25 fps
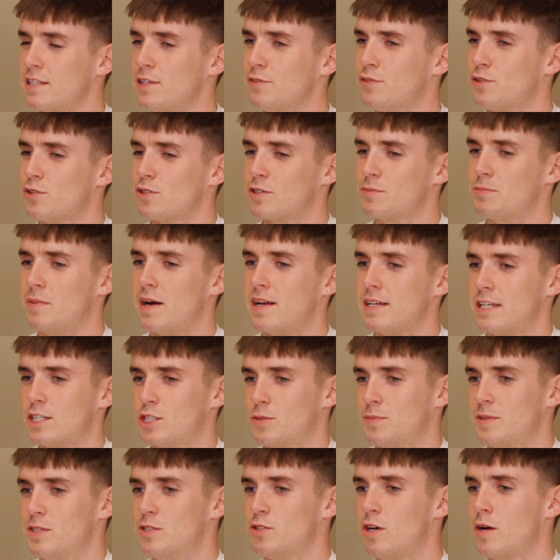think if you're a man, you
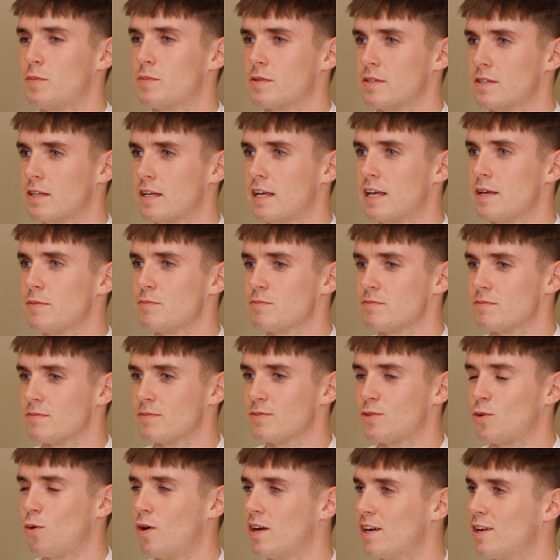should be dropping game
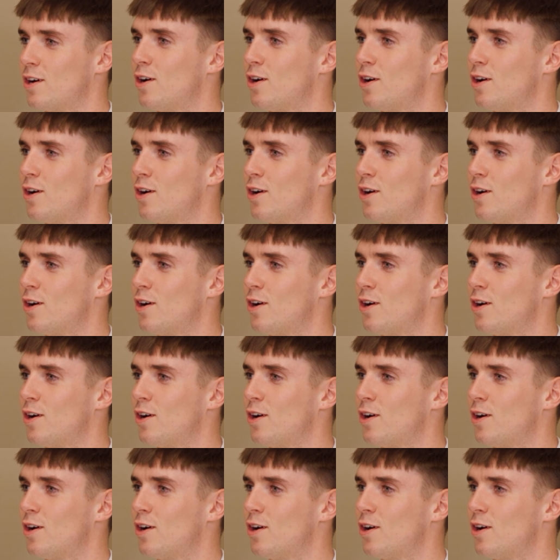quite